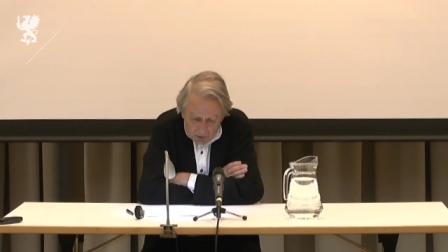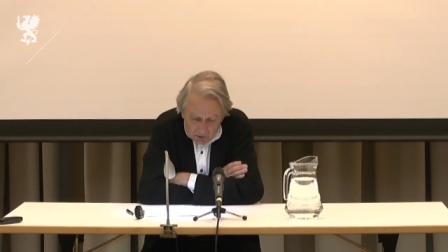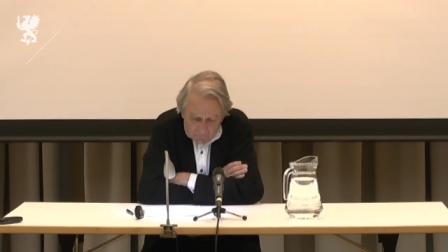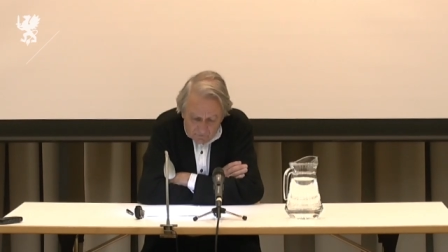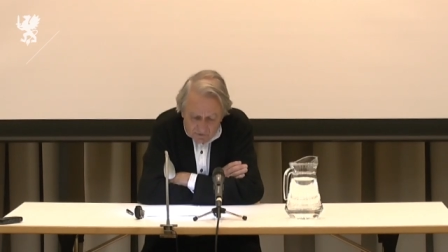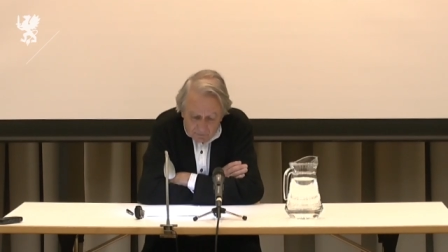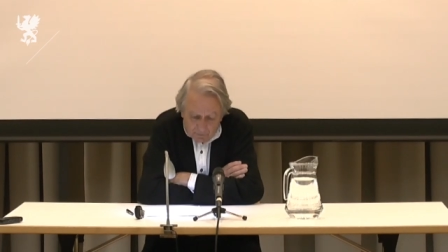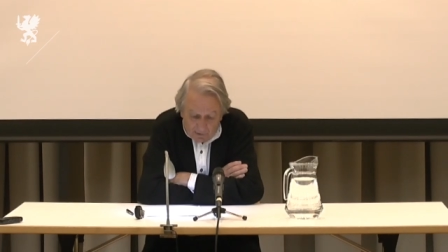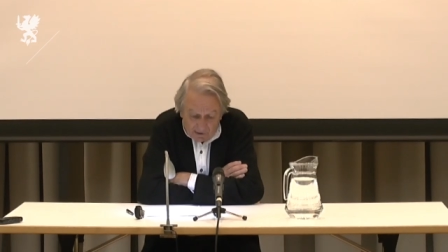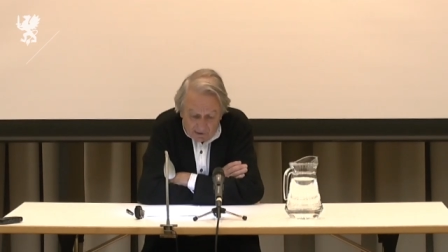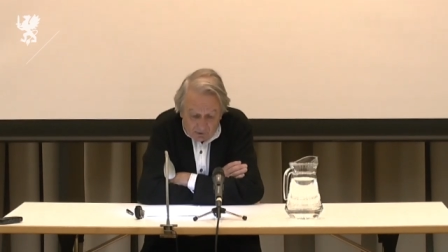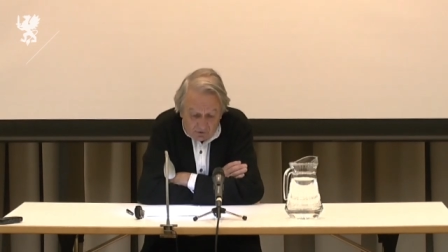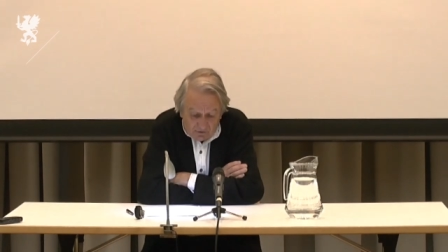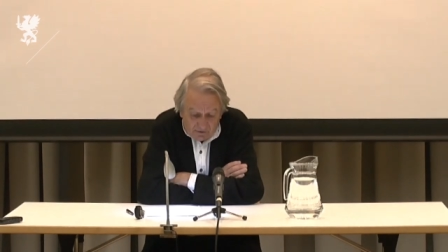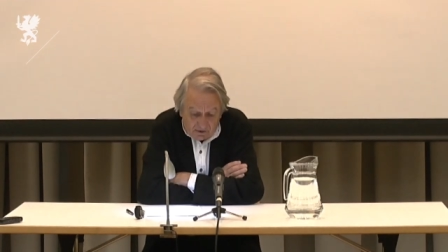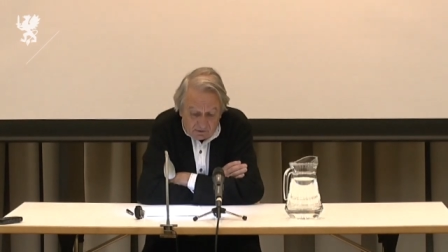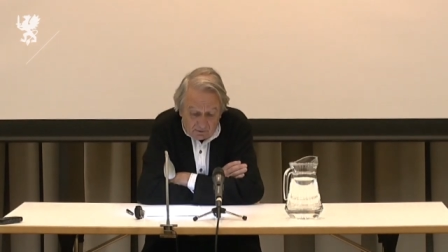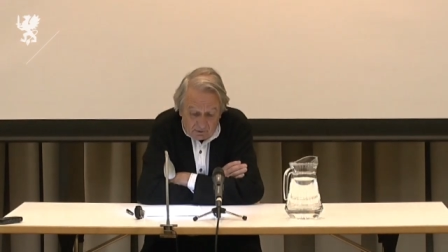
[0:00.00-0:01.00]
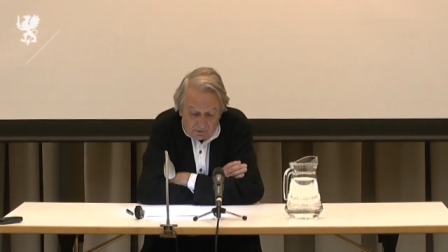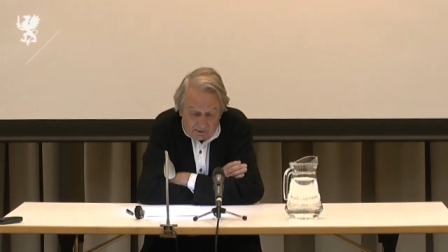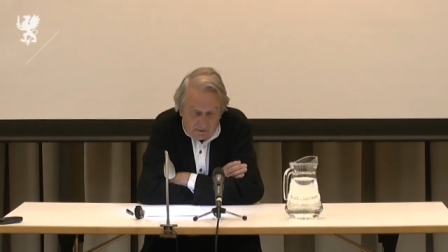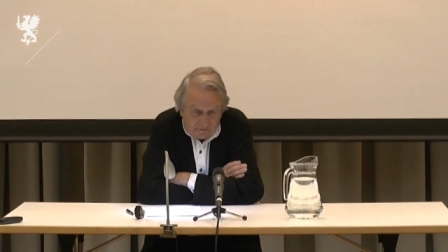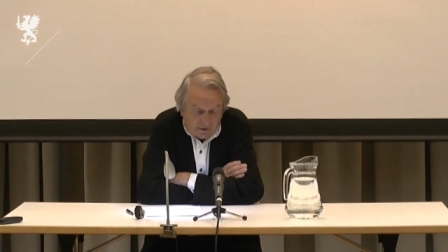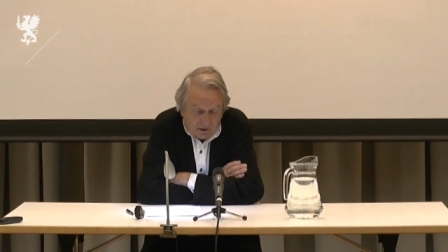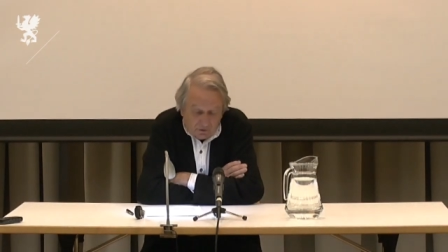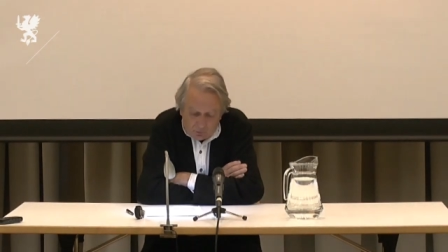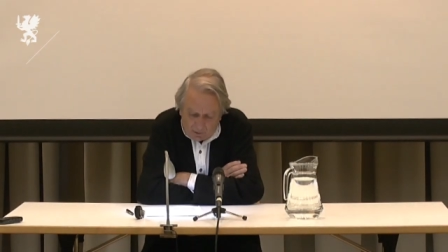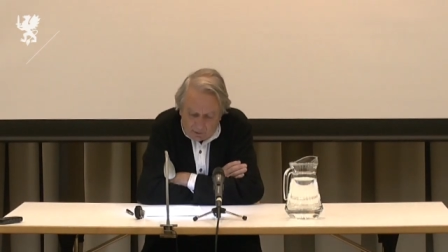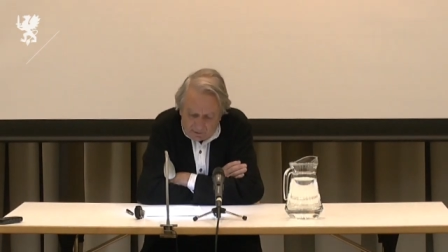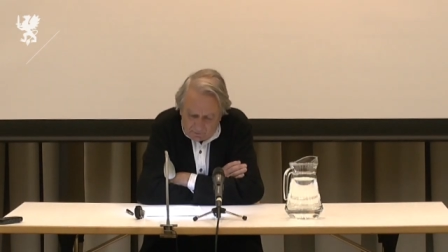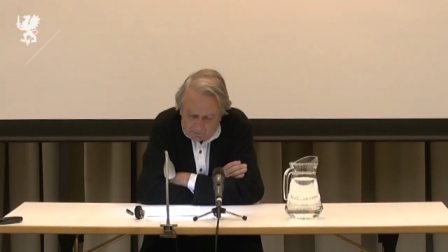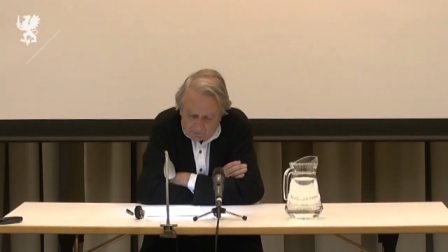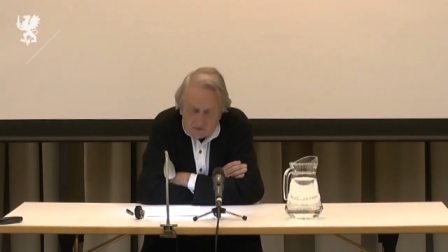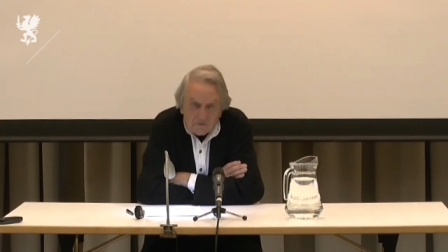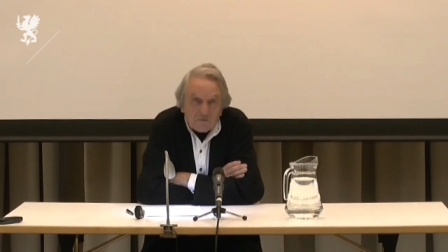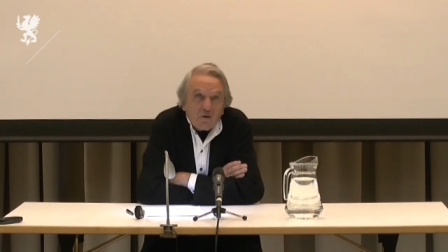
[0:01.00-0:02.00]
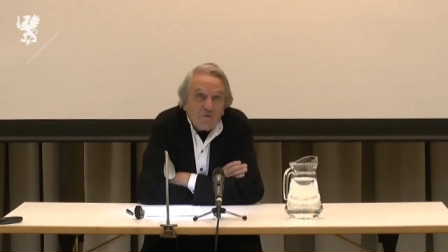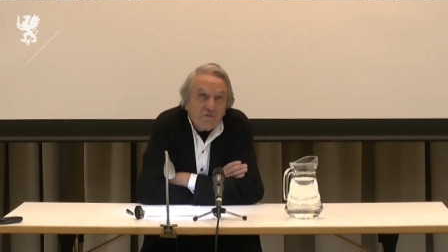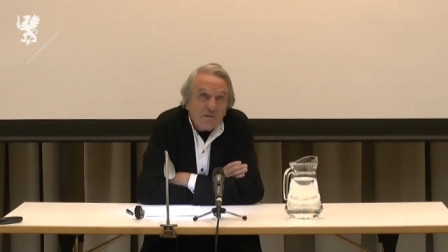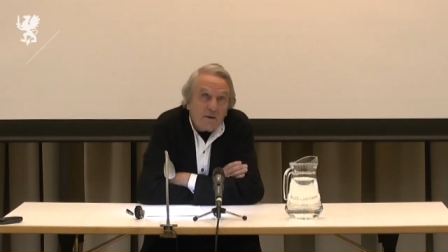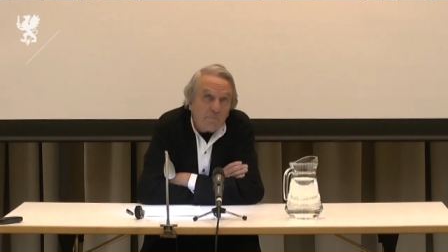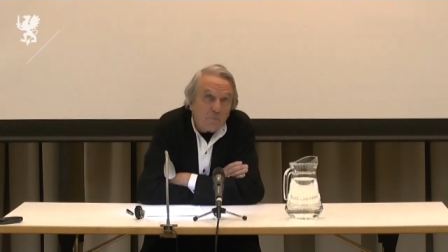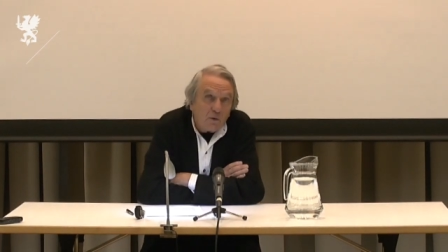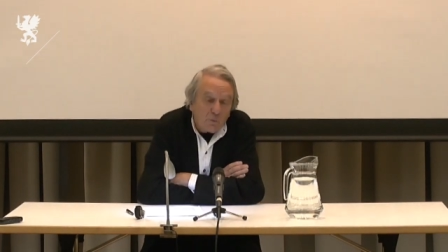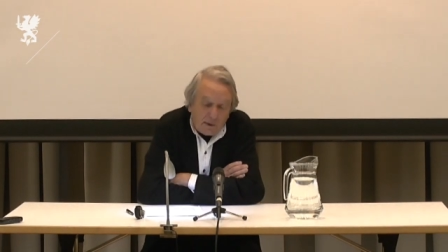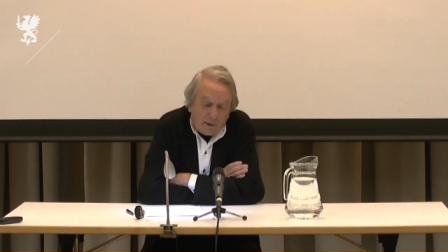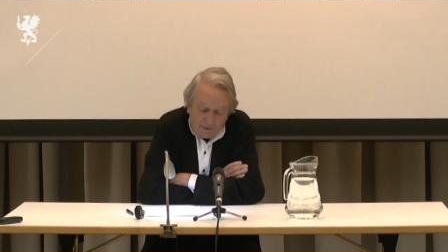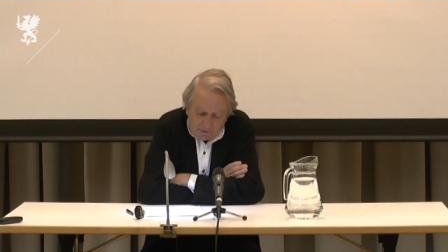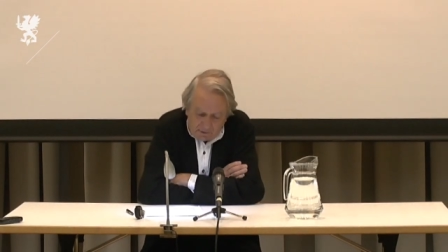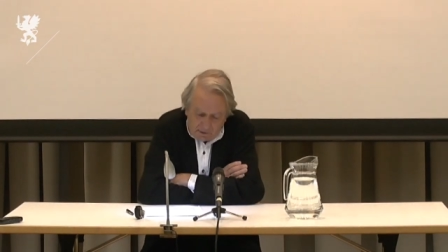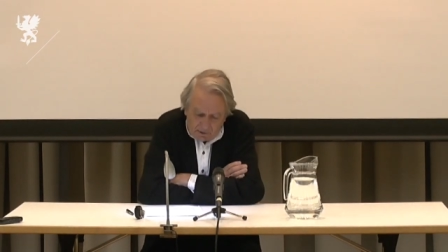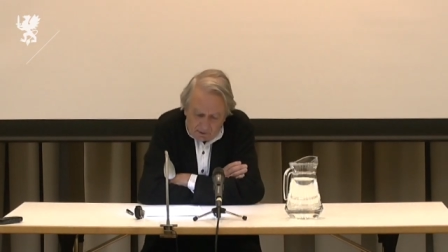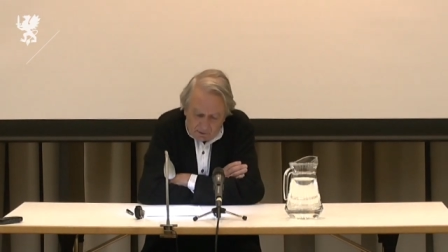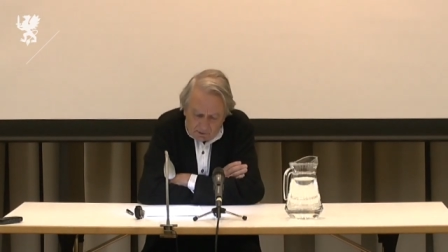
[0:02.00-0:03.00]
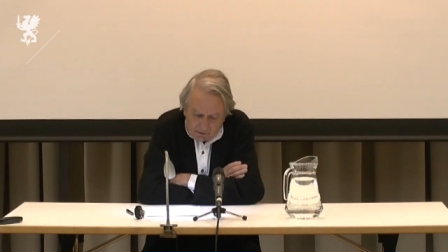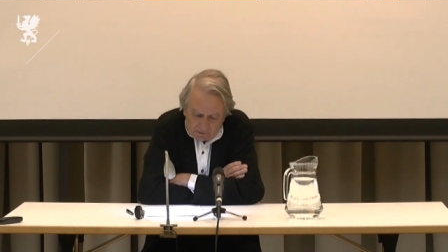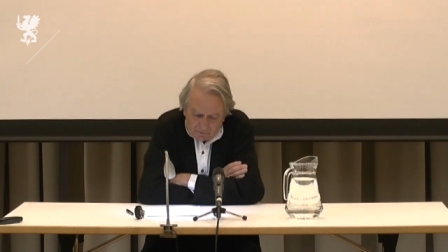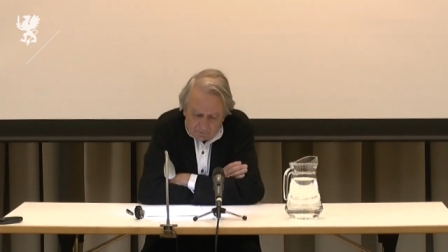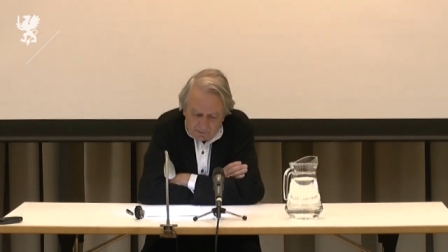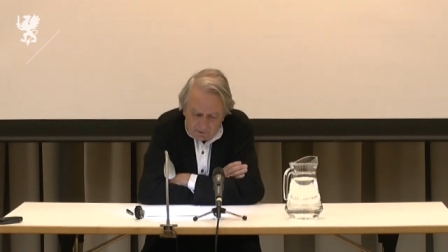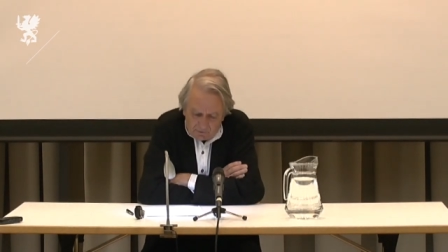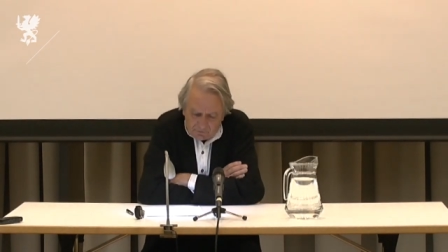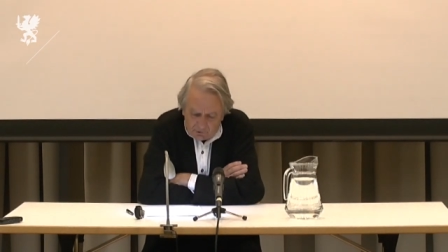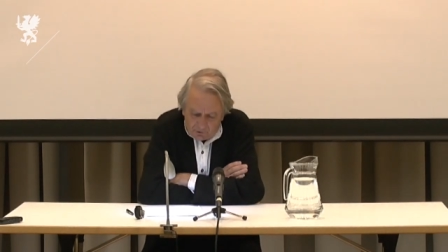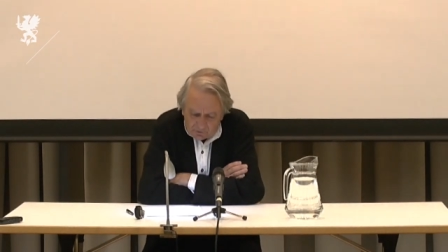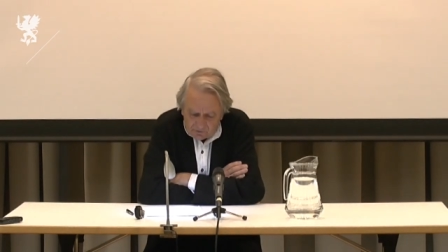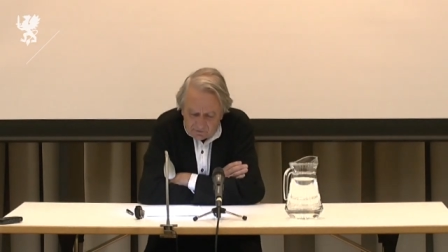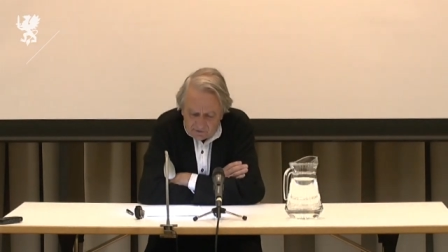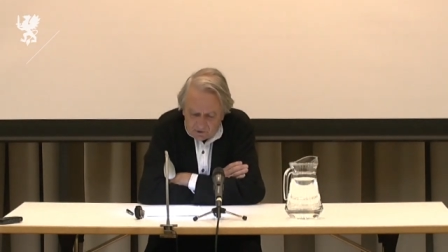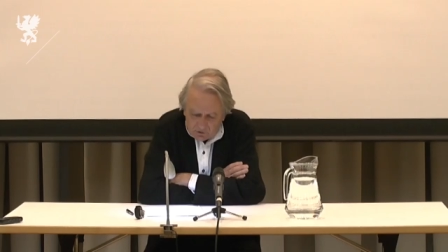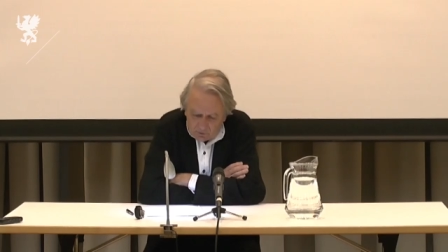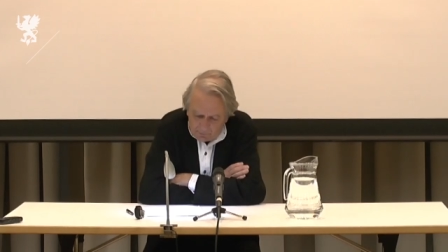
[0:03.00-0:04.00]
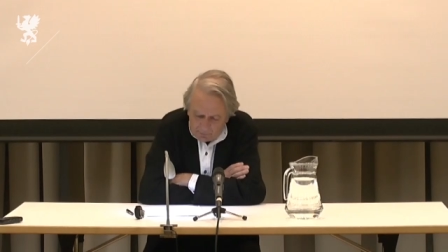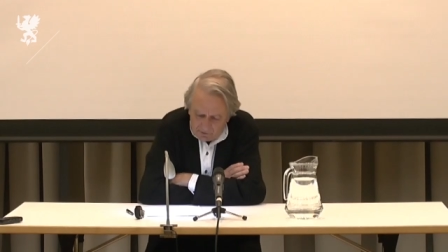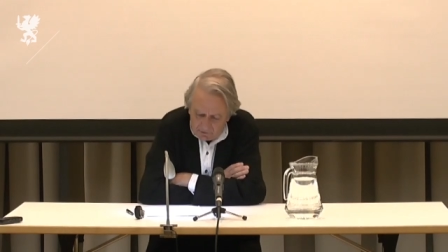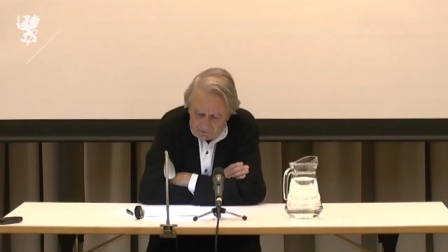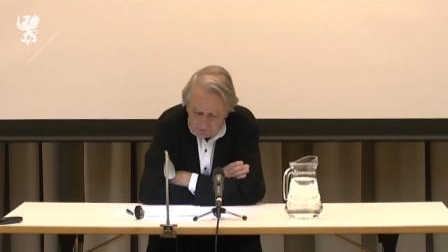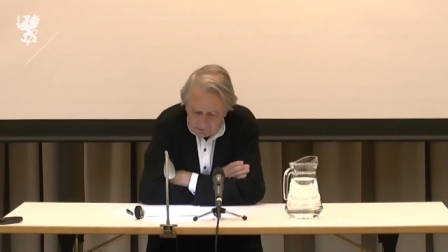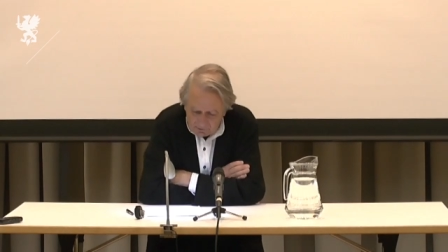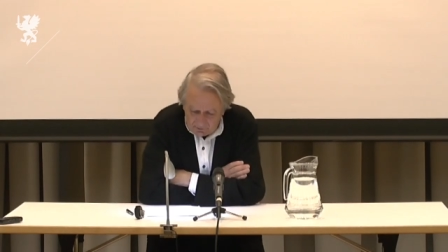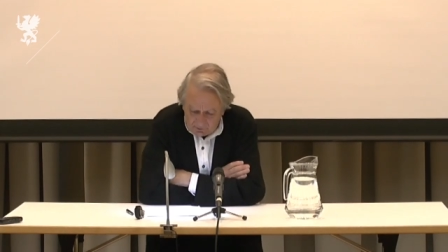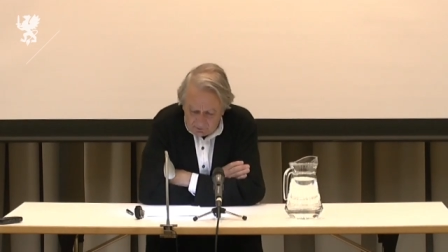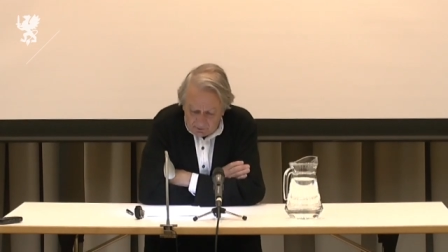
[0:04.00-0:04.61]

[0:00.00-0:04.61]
This paradoxical intertwinement of temporality has been first set up in